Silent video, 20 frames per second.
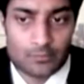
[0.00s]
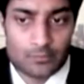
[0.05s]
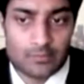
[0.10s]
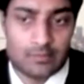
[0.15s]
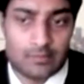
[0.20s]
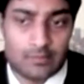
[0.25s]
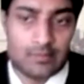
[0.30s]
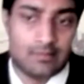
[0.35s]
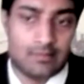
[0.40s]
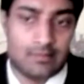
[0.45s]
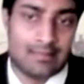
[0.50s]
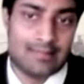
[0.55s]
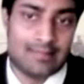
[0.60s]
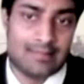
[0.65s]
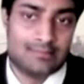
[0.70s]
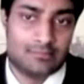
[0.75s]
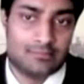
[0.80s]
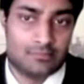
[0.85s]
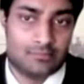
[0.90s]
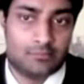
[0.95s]
they didn't
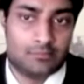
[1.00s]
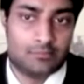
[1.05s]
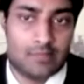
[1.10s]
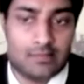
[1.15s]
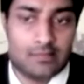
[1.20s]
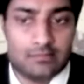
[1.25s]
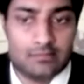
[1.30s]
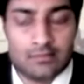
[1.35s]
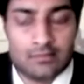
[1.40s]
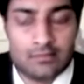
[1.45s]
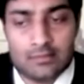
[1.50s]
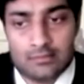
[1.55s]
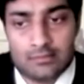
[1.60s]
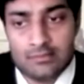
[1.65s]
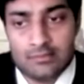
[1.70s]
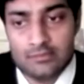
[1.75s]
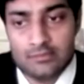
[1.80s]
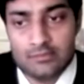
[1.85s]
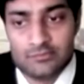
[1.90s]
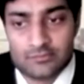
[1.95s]
anticipate
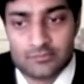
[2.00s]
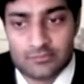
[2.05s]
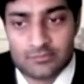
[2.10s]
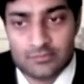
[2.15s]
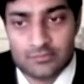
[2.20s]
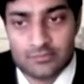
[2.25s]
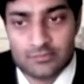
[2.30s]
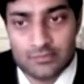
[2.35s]
this